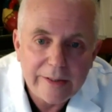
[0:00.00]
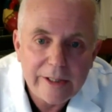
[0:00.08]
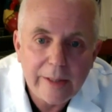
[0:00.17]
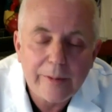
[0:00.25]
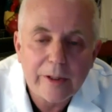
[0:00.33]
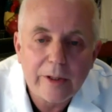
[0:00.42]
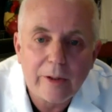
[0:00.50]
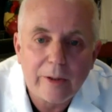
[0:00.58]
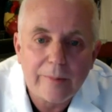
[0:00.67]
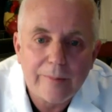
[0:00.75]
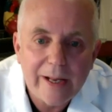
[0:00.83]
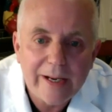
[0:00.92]

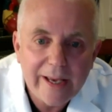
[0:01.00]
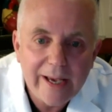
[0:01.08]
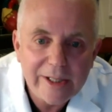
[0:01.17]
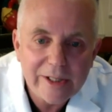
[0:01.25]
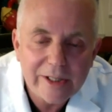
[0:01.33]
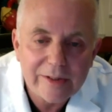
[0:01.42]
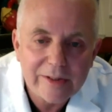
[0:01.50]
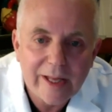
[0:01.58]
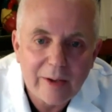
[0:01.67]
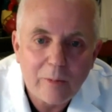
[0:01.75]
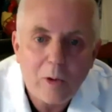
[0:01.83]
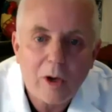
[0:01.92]
typical medications
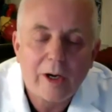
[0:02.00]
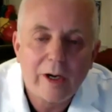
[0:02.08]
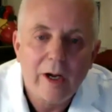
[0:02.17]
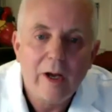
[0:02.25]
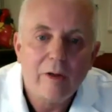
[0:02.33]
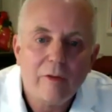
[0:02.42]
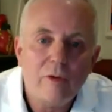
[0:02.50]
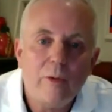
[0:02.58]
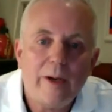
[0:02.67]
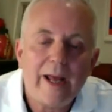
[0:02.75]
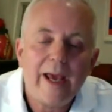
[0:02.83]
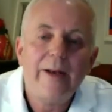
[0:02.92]
that work through
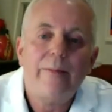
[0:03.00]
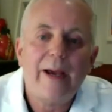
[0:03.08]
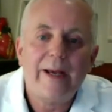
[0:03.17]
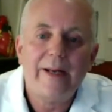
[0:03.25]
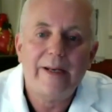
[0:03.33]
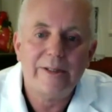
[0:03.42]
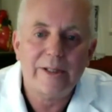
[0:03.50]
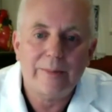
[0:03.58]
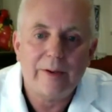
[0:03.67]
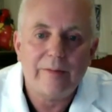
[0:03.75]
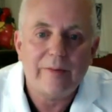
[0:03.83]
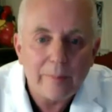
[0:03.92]
an end
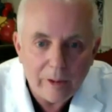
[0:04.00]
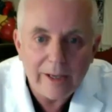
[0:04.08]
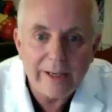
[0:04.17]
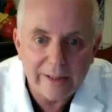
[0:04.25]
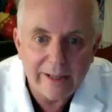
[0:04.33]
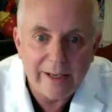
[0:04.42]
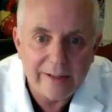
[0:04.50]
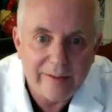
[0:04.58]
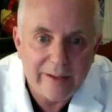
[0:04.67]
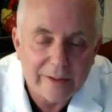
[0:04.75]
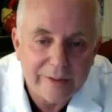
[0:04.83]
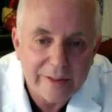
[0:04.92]
mechanism of upregulating
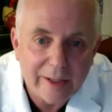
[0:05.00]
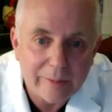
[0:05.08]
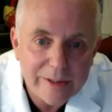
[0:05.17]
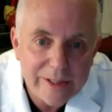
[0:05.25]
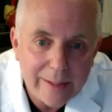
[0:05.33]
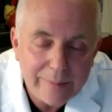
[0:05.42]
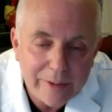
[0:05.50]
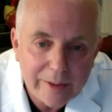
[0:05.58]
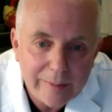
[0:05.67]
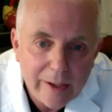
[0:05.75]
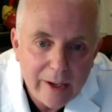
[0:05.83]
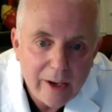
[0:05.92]
the LDL
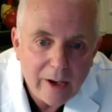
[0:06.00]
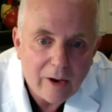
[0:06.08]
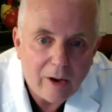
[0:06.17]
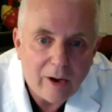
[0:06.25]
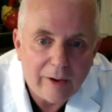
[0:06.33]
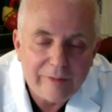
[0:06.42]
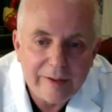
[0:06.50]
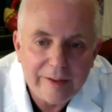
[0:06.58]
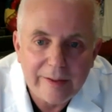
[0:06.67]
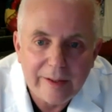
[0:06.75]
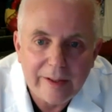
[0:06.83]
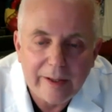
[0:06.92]
receptor
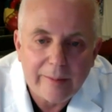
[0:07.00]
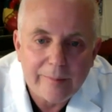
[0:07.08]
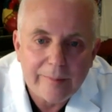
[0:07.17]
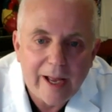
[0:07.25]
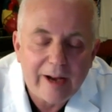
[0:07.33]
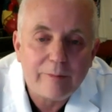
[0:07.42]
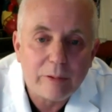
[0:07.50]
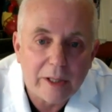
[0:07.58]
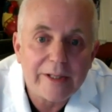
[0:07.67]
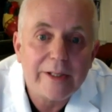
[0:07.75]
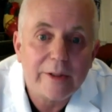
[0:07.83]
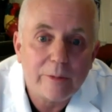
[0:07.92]
often have
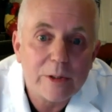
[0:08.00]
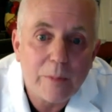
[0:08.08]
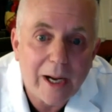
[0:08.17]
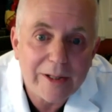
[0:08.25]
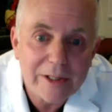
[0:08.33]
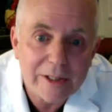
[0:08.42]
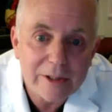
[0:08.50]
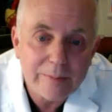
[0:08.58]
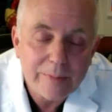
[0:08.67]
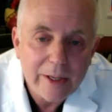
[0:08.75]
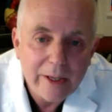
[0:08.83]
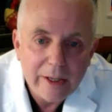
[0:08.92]
blunted responses.
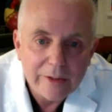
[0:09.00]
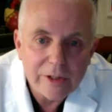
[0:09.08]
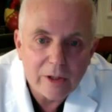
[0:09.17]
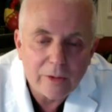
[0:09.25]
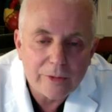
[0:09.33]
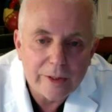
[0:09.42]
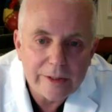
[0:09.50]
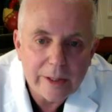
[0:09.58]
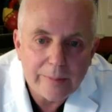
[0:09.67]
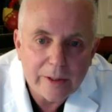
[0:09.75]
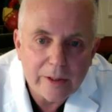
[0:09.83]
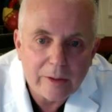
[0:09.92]
So the
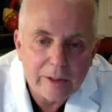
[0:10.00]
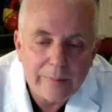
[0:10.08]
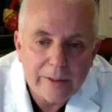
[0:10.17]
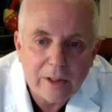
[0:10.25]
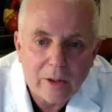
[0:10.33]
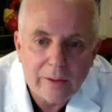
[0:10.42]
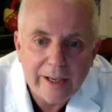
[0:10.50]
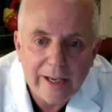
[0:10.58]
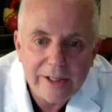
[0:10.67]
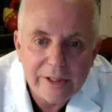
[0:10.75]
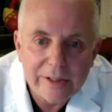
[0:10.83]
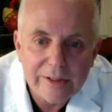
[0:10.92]
typical lipid-lowering
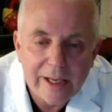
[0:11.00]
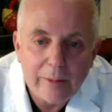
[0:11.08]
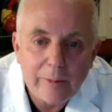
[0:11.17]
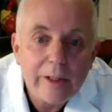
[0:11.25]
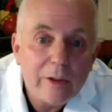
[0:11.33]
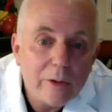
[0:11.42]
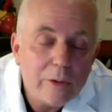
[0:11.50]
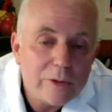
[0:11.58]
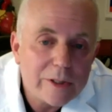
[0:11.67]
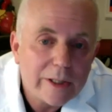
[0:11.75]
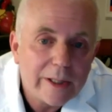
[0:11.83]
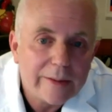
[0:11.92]
agents that we
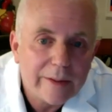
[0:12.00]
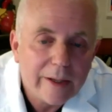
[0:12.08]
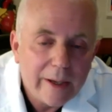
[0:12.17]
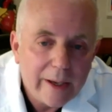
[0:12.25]
use in